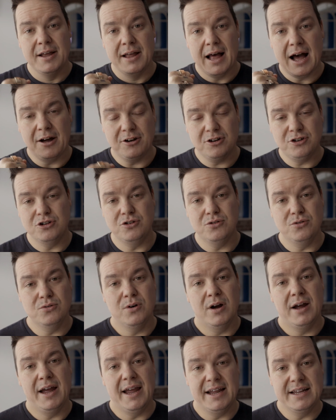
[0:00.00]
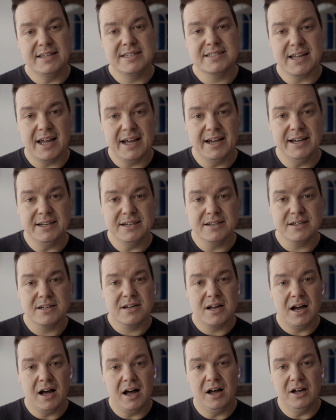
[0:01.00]
how to do a signed
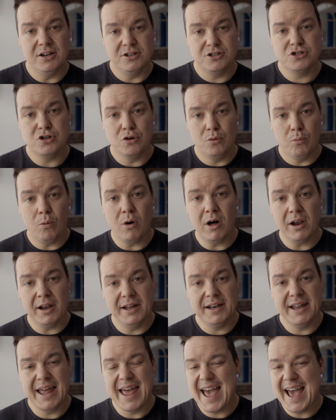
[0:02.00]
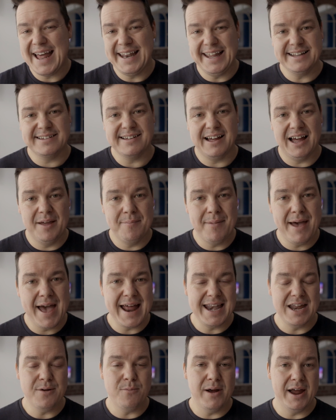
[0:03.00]
card to wallet anytime,
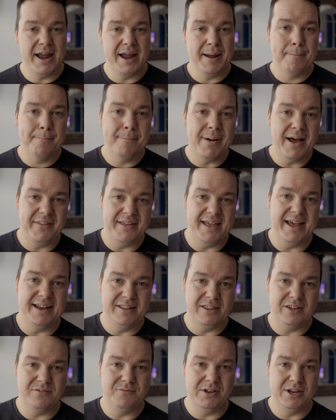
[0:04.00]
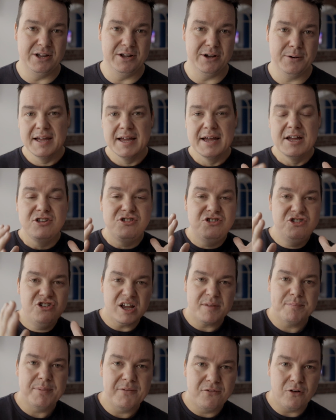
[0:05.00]
anywhere by the end of this video.
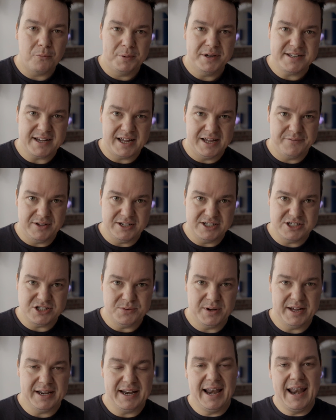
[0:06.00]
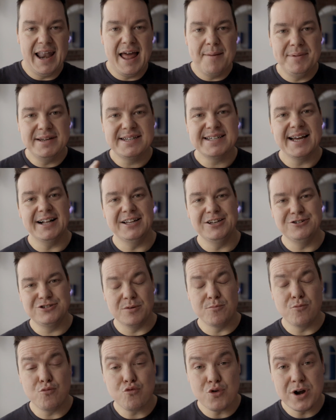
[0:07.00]
Just before we dive into it, let me tell you
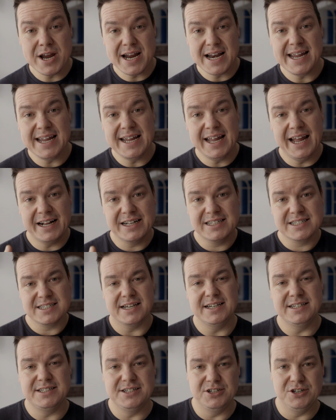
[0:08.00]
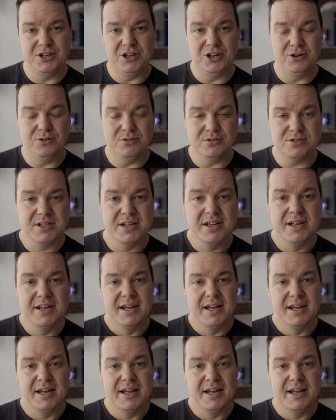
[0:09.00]
some really exciting news.